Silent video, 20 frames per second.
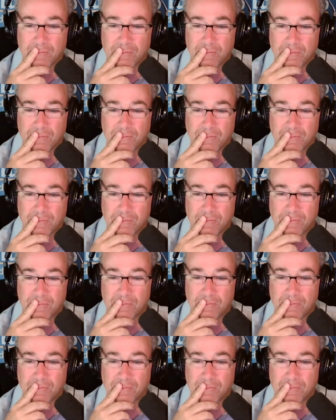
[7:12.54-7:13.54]

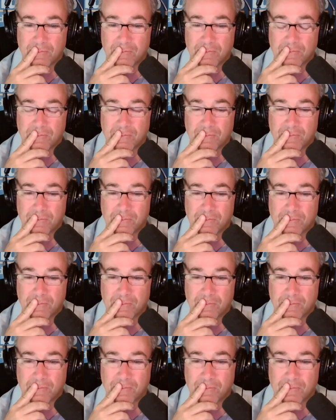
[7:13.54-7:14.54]

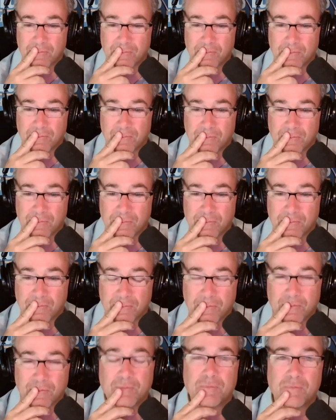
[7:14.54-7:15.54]

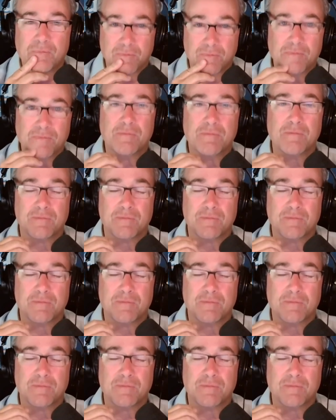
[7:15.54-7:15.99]
This person isn't speaking.